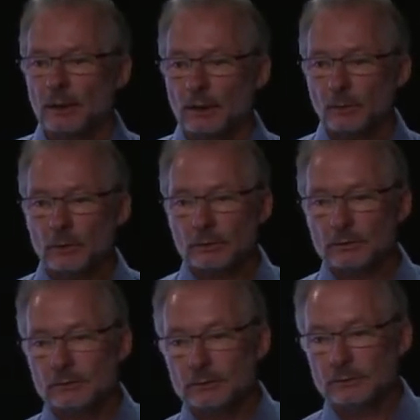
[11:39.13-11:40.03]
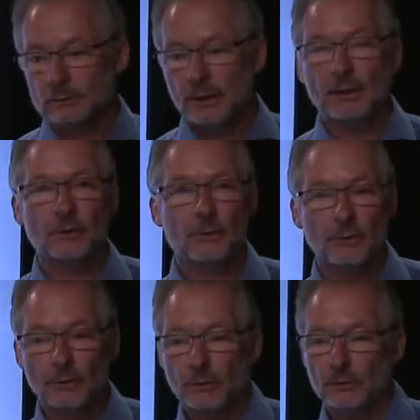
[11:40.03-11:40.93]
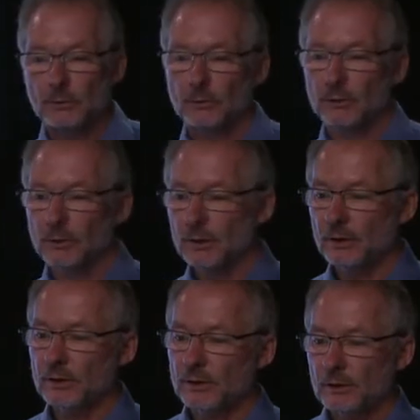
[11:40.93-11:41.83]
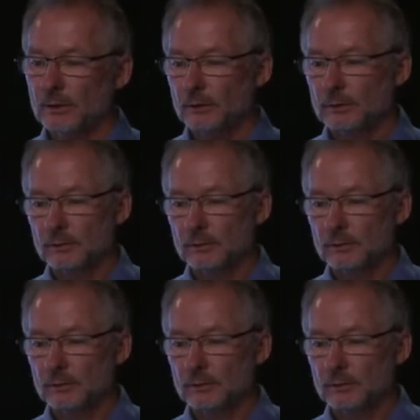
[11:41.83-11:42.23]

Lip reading: I will take you through this